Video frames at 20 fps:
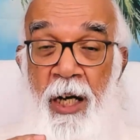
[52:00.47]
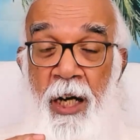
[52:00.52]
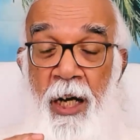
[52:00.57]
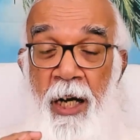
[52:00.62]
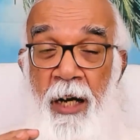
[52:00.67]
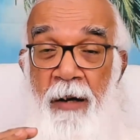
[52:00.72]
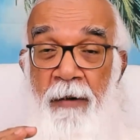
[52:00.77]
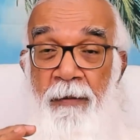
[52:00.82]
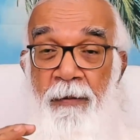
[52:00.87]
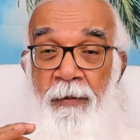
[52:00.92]

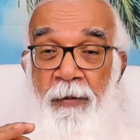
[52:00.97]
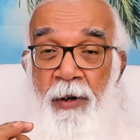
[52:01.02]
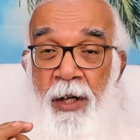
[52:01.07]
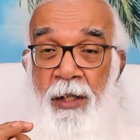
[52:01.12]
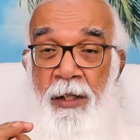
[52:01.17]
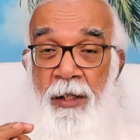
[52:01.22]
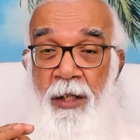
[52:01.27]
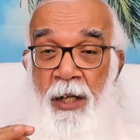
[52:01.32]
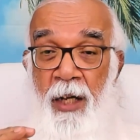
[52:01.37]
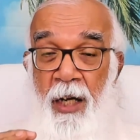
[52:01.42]

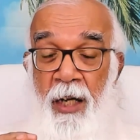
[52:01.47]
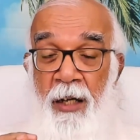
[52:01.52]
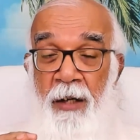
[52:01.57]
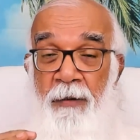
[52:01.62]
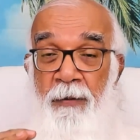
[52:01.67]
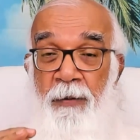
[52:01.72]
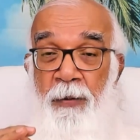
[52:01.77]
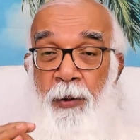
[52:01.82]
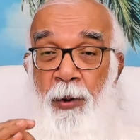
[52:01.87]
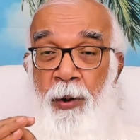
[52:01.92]
everything
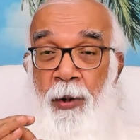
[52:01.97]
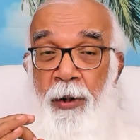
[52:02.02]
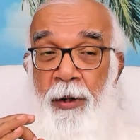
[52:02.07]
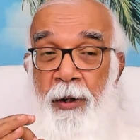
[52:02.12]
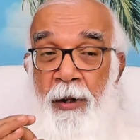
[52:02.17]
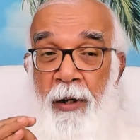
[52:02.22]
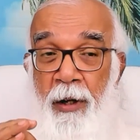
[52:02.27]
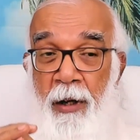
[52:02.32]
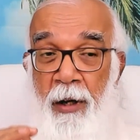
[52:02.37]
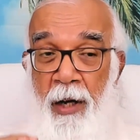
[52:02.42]
for
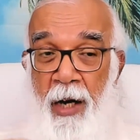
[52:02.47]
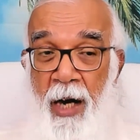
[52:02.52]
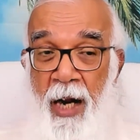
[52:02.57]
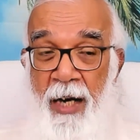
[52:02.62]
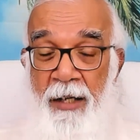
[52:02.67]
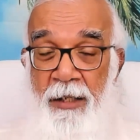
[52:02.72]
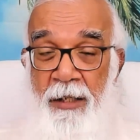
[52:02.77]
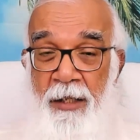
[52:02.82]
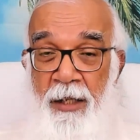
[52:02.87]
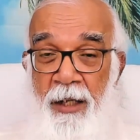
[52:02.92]

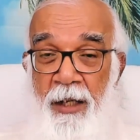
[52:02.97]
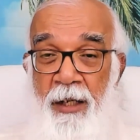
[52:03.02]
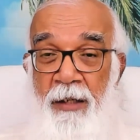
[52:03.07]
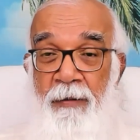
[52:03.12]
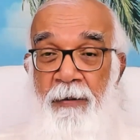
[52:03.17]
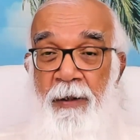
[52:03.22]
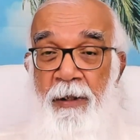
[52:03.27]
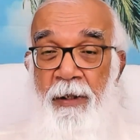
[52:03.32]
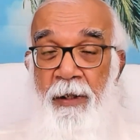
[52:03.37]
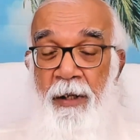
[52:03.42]
granted
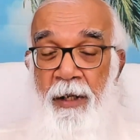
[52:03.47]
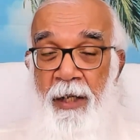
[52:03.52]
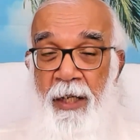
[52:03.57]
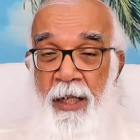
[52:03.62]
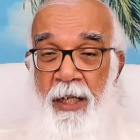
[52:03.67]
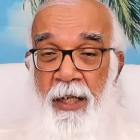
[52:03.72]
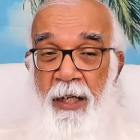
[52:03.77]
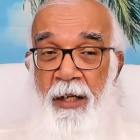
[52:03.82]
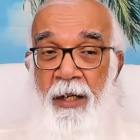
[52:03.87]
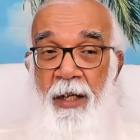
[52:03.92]
with the
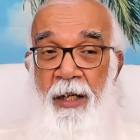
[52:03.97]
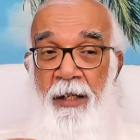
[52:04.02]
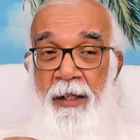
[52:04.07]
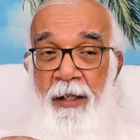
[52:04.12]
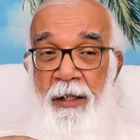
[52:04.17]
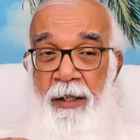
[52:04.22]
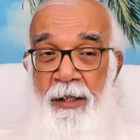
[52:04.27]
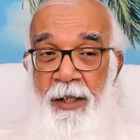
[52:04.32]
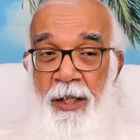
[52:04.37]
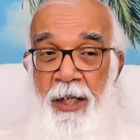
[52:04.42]
near and
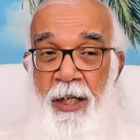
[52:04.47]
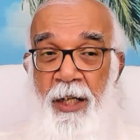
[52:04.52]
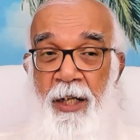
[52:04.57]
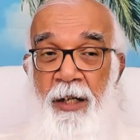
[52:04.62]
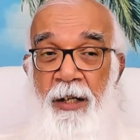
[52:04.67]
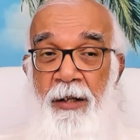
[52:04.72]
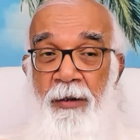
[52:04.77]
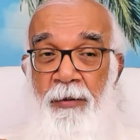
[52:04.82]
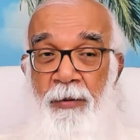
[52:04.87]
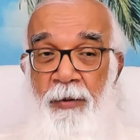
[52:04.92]
the
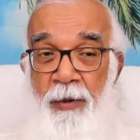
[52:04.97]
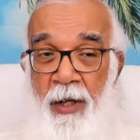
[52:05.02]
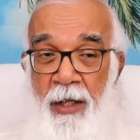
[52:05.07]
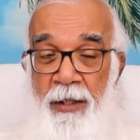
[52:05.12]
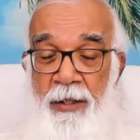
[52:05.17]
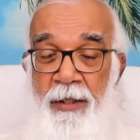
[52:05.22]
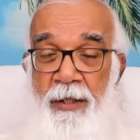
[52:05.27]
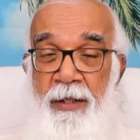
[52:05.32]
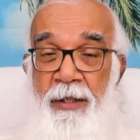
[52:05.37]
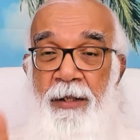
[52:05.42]
dear
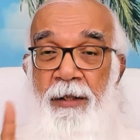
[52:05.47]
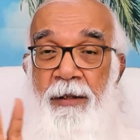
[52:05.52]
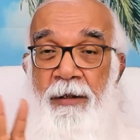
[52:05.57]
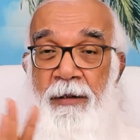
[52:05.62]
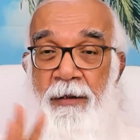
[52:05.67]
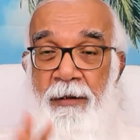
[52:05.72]
ones.